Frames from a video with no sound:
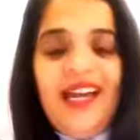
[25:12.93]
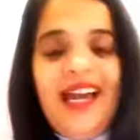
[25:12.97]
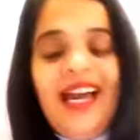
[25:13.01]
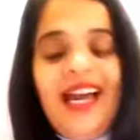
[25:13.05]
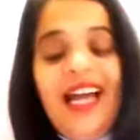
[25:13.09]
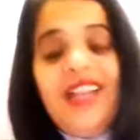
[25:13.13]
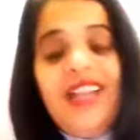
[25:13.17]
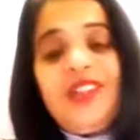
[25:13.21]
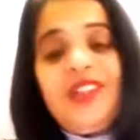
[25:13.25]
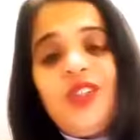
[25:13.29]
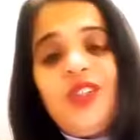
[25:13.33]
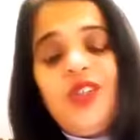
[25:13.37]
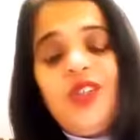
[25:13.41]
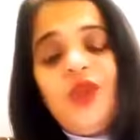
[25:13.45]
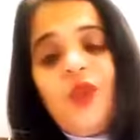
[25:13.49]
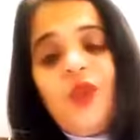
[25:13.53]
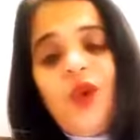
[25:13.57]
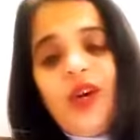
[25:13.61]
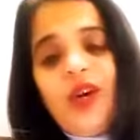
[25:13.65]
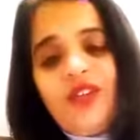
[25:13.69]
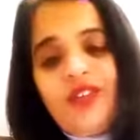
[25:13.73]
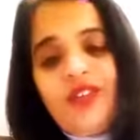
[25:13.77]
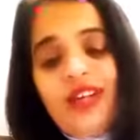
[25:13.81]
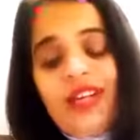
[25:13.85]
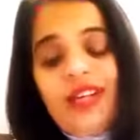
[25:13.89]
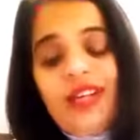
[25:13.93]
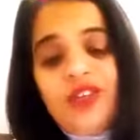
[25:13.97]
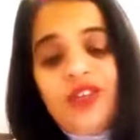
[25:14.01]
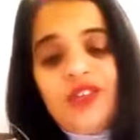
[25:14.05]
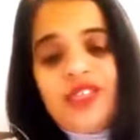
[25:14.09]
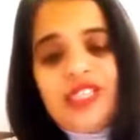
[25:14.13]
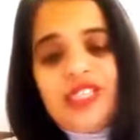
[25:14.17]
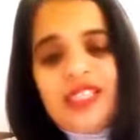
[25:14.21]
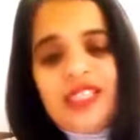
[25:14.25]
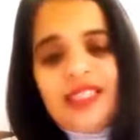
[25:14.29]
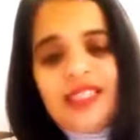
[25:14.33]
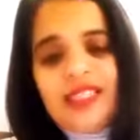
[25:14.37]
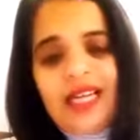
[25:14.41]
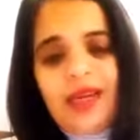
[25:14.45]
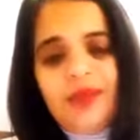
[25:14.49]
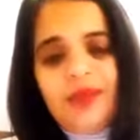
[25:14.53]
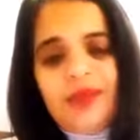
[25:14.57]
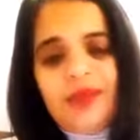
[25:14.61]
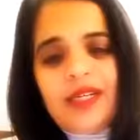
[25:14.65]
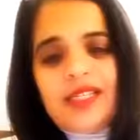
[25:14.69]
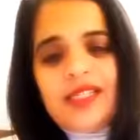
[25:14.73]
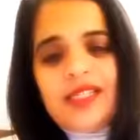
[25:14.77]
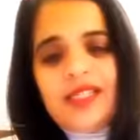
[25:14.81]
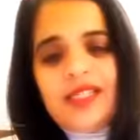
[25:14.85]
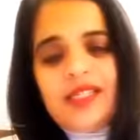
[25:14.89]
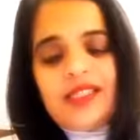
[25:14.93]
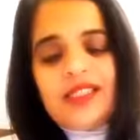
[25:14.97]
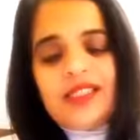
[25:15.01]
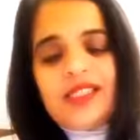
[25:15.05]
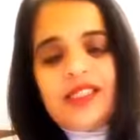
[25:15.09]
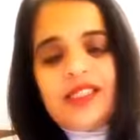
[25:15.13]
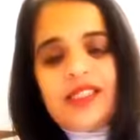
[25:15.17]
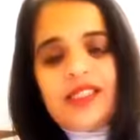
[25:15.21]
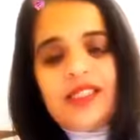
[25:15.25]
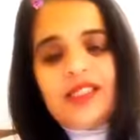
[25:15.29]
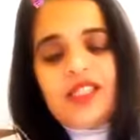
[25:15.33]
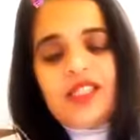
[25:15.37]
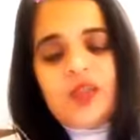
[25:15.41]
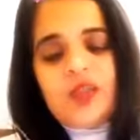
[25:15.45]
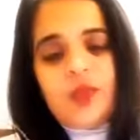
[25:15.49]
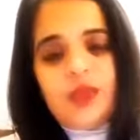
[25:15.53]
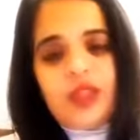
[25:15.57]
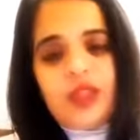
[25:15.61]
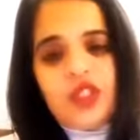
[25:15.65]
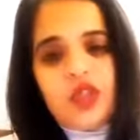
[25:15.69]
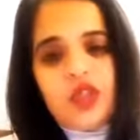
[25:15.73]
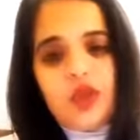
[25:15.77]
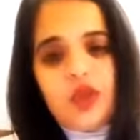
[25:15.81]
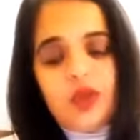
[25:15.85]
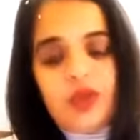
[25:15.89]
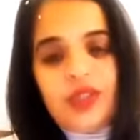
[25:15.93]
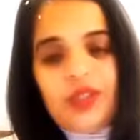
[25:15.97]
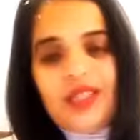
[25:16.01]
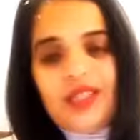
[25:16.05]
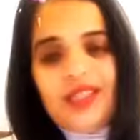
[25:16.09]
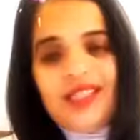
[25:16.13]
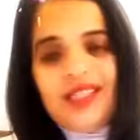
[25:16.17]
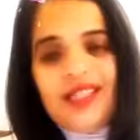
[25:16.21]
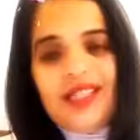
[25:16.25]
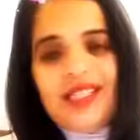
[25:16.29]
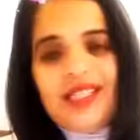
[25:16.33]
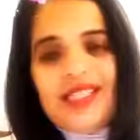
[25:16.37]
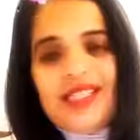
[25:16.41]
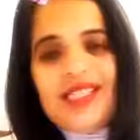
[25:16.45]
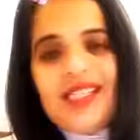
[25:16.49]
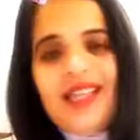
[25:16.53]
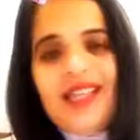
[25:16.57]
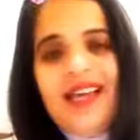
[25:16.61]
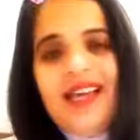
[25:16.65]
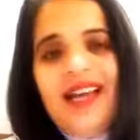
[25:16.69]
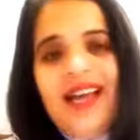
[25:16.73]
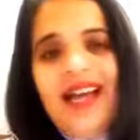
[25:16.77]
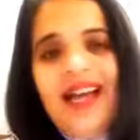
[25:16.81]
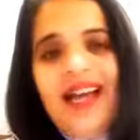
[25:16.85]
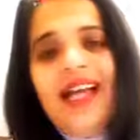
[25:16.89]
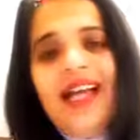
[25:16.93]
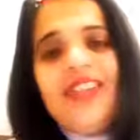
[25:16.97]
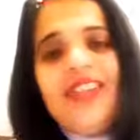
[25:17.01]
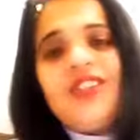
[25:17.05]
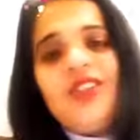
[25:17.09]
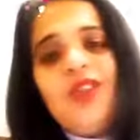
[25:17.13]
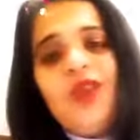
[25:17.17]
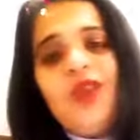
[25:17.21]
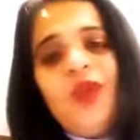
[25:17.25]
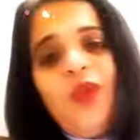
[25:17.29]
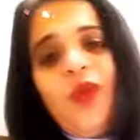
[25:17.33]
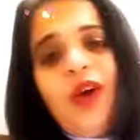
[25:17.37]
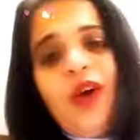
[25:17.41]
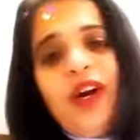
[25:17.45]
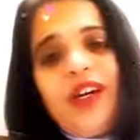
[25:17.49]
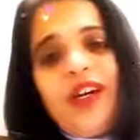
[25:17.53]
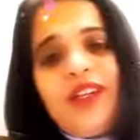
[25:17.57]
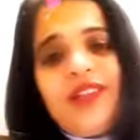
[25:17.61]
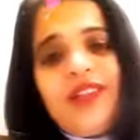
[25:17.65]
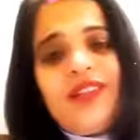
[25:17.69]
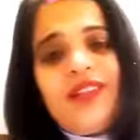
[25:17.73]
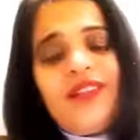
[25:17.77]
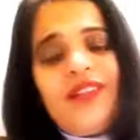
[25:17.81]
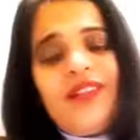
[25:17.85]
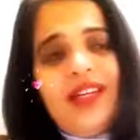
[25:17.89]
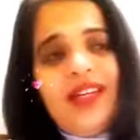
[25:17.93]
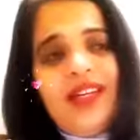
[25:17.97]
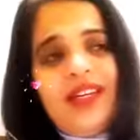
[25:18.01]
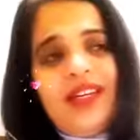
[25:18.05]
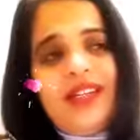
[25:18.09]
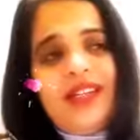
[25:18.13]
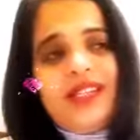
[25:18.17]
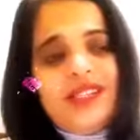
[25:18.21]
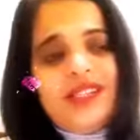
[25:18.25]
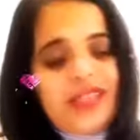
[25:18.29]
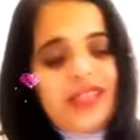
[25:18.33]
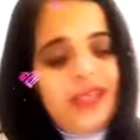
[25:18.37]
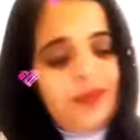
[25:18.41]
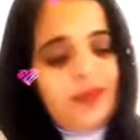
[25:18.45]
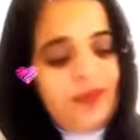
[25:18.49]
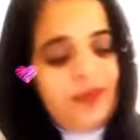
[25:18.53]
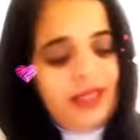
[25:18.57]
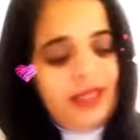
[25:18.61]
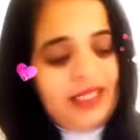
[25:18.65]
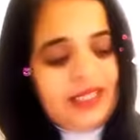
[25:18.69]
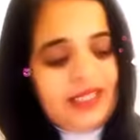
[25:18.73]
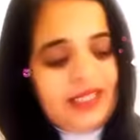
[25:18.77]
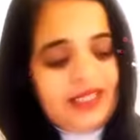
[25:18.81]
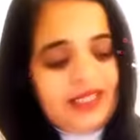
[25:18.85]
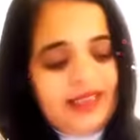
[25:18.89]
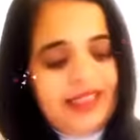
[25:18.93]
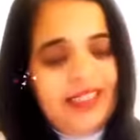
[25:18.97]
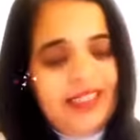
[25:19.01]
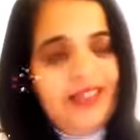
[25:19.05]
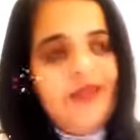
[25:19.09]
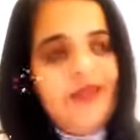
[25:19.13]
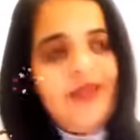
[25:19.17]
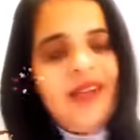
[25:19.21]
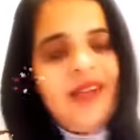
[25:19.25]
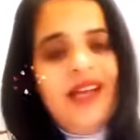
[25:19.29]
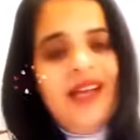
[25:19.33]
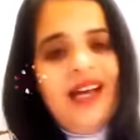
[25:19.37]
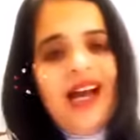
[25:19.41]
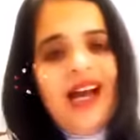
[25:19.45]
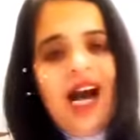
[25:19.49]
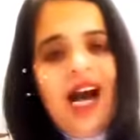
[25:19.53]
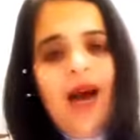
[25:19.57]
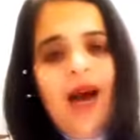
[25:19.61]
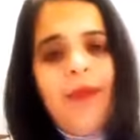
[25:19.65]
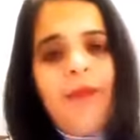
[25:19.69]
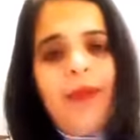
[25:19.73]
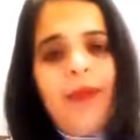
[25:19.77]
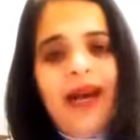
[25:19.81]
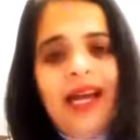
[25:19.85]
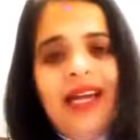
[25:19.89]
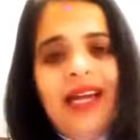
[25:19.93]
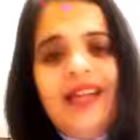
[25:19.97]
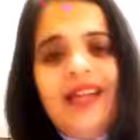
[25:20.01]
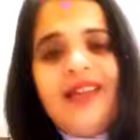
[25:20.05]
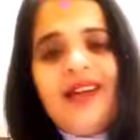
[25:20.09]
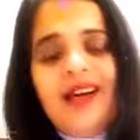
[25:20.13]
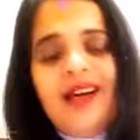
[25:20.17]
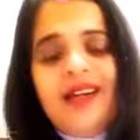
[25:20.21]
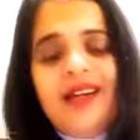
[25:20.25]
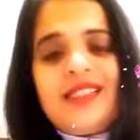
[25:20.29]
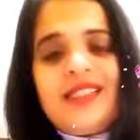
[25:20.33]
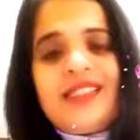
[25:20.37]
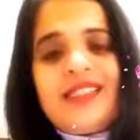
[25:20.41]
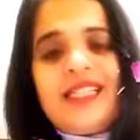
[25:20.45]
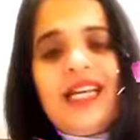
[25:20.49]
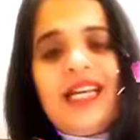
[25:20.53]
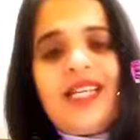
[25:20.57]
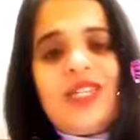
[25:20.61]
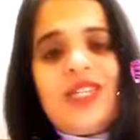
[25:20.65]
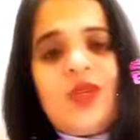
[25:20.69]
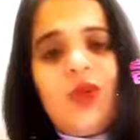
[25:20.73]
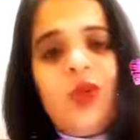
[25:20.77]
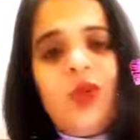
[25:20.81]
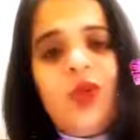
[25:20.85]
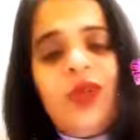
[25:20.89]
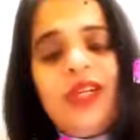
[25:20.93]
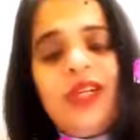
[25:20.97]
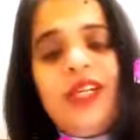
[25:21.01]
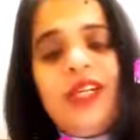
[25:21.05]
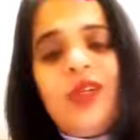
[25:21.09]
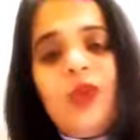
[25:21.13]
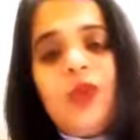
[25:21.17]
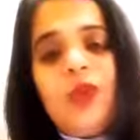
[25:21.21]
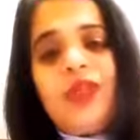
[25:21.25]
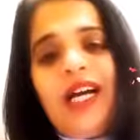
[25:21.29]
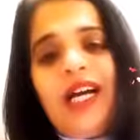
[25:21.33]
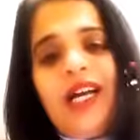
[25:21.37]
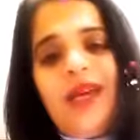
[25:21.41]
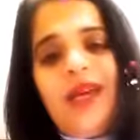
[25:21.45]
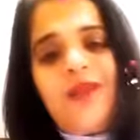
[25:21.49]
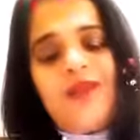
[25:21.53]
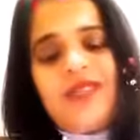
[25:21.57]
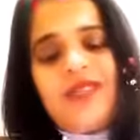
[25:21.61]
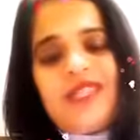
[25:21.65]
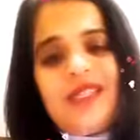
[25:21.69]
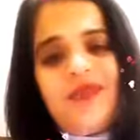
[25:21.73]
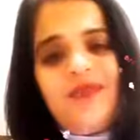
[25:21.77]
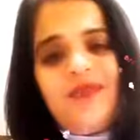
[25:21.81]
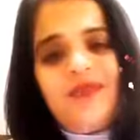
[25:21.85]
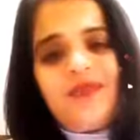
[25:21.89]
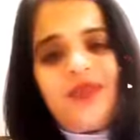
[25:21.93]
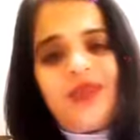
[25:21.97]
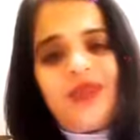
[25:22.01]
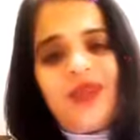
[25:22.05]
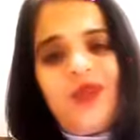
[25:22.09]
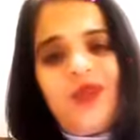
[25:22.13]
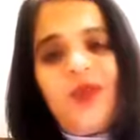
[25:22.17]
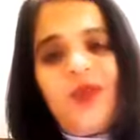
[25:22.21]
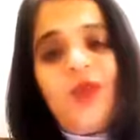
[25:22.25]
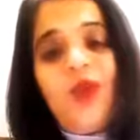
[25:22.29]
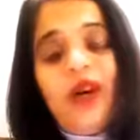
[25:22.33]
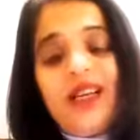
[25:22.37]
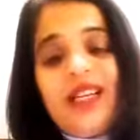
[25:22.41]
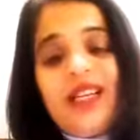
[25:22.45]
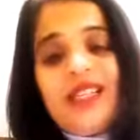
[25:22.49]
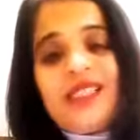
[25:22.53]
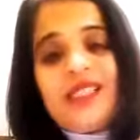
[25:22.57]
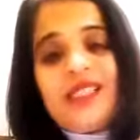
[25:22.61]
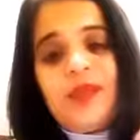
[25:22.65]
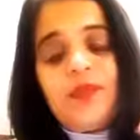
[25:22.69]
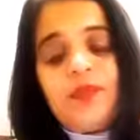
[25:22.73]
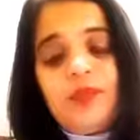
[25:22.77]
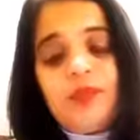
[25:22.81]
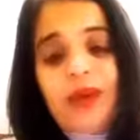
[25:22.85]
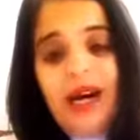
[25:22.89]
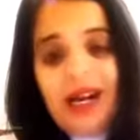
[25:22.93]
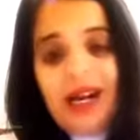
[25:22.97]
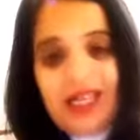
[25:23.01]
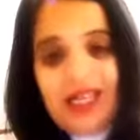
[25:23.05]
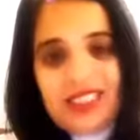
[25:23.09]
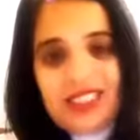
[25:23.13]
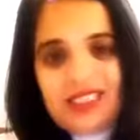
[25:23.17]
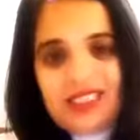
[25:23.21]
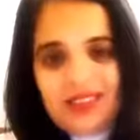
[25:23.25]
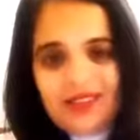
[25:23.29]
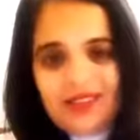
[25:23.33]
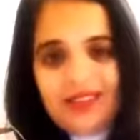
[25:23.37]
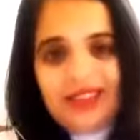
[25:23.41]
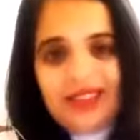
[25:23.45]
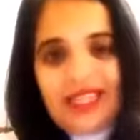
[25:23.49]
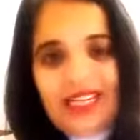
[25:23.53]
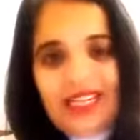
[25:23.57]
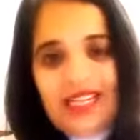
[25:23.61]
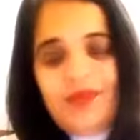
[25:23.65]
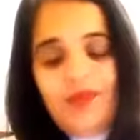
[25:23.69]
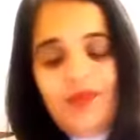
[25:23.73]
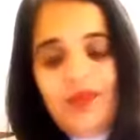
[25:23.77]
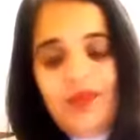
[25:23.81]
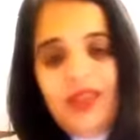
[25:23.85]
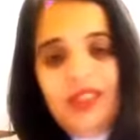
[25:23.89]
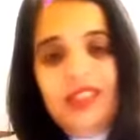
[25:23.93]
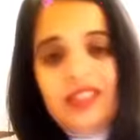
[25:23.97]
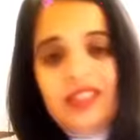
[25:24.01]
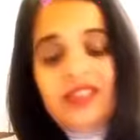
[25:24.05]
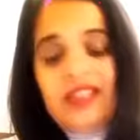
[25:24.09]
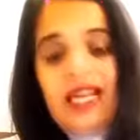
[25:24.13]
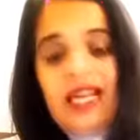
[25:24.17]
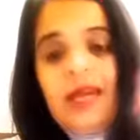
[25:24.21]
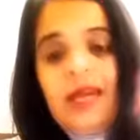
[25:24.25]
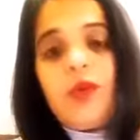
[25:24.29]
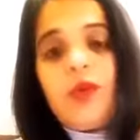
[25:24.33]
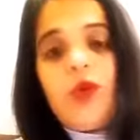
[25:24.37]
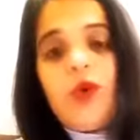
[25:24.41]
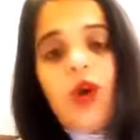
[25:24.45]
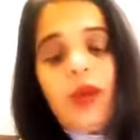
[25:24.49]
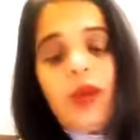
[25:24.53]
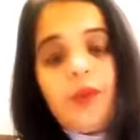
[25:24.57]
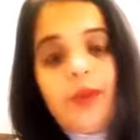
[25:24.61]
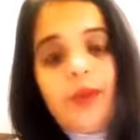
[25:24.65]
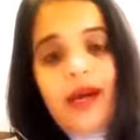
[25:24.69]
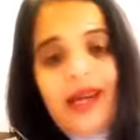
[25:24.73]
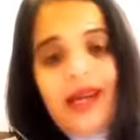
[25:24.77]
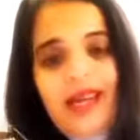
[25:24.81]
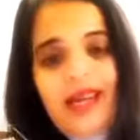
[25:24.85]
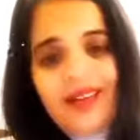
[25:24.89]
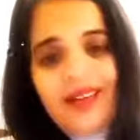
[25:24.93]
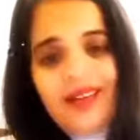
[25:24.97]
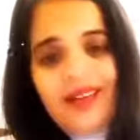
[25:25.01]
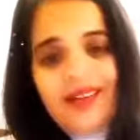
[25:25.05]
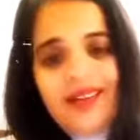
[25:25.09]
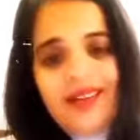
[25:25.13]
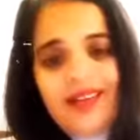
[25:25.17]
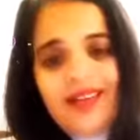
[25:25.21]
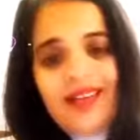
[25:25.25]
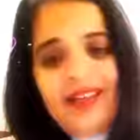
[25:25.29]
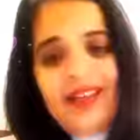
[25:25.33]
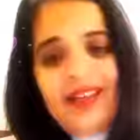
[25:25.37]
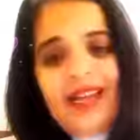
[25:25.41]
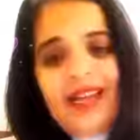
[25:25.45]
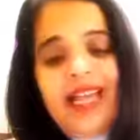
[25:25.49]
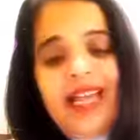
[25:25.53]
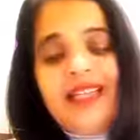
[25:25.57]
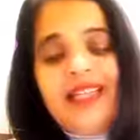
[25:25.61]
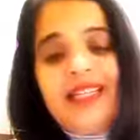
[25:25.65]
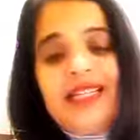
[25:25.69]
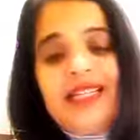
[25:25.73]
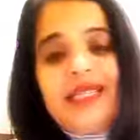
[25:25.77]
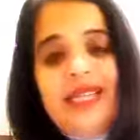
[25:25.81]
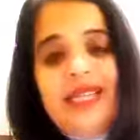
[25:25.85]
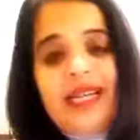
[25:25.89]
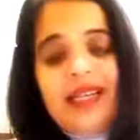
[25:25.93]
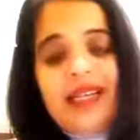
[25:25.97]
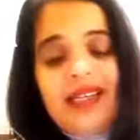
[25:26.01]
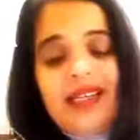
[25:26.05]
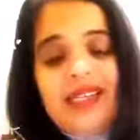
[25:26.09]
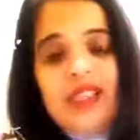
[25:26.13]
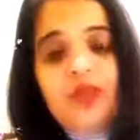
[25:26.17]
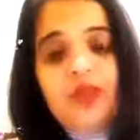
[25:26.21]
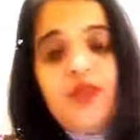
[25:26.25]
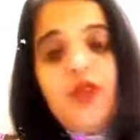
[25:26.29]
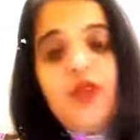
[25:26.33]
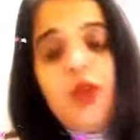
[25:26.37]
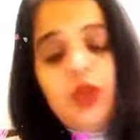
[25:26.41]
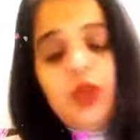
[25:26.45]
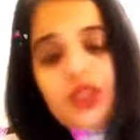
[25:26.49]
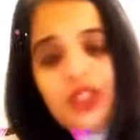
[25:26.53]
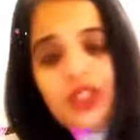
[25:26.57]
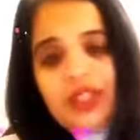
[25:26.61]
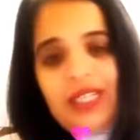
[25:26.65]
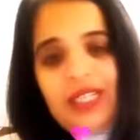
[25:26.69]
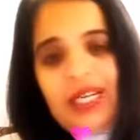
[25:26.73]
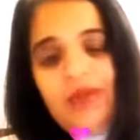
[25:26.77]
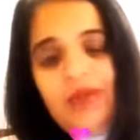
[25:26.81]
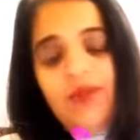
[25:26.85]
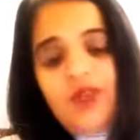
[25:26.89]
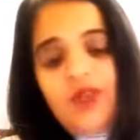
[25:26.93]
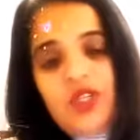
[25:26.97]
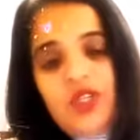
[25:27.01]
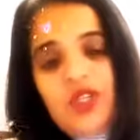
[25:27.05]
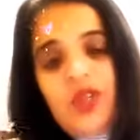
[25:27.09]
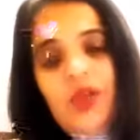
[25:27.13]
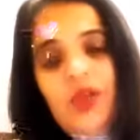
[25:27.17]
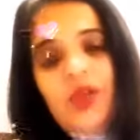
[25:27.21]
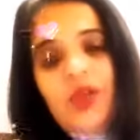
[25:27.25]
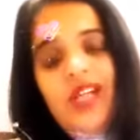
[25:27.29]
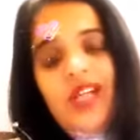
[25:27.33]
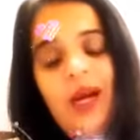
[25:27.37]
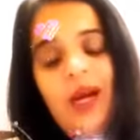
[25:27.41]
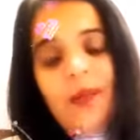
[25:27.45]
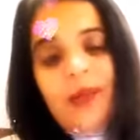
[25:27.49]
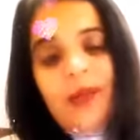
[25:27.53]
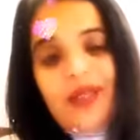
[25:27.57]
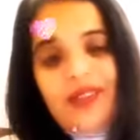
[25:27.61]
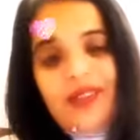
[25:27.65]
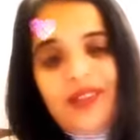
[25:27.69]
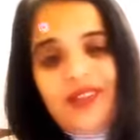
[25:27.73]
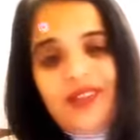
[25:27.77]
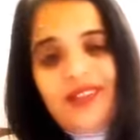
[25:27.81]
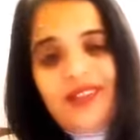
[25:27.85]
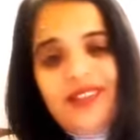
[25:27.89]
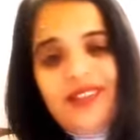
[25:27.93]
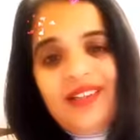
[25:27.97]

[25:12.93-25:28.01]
And you know what? Very interesting. Time doesn't exist in the spiritual world, yes. And you know what? The thing is that basically our mind understands only two times. One is the past time, the time gone by, and the second is the future time which is going to come in.